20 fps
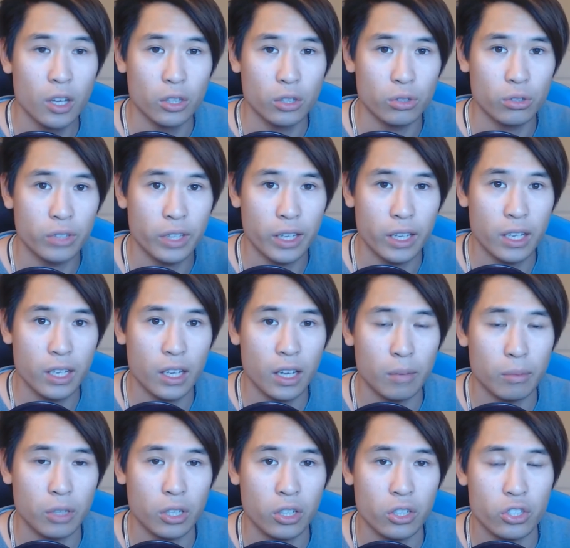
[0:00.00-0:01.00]
Today
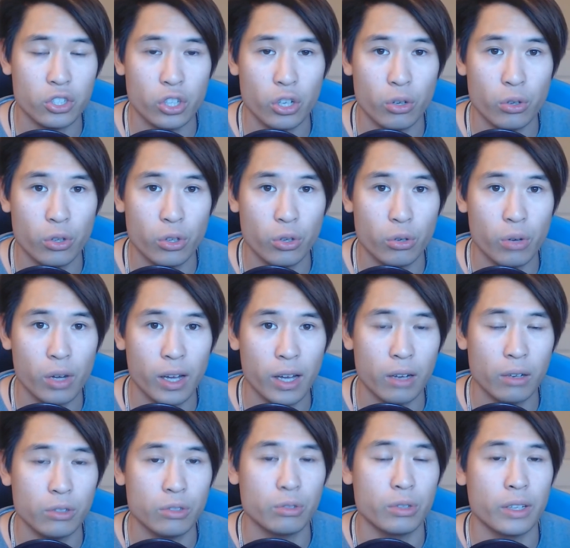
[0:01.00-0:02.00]
I'm gonna show you
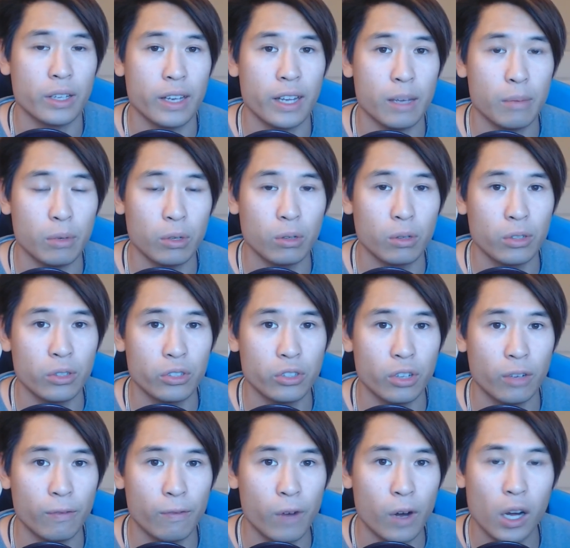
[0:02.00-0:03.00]
how to enable
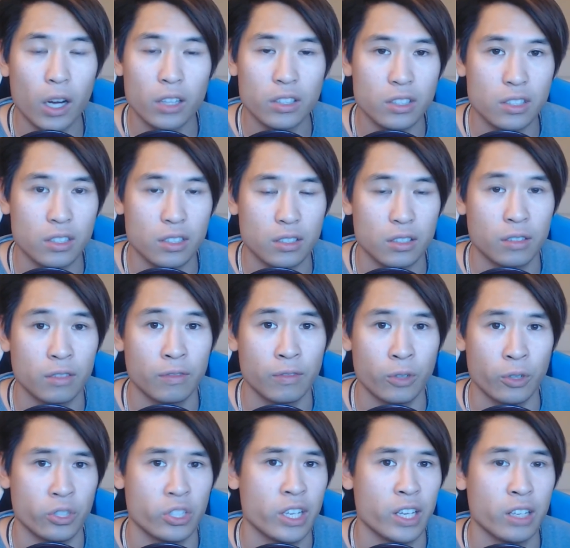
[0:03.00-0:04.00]
your VODs
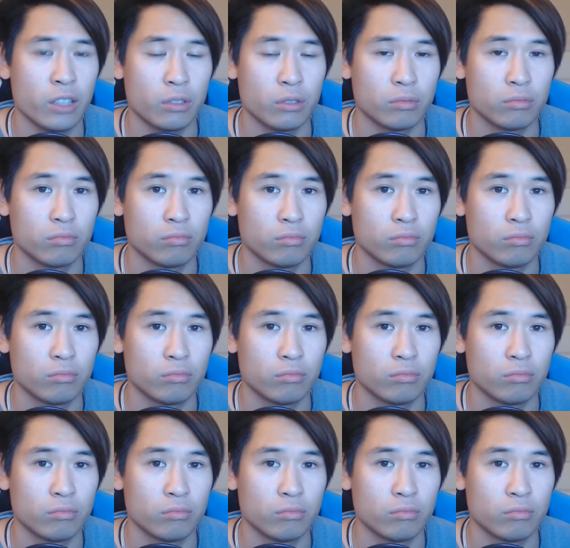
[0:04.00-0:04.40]
for a channel,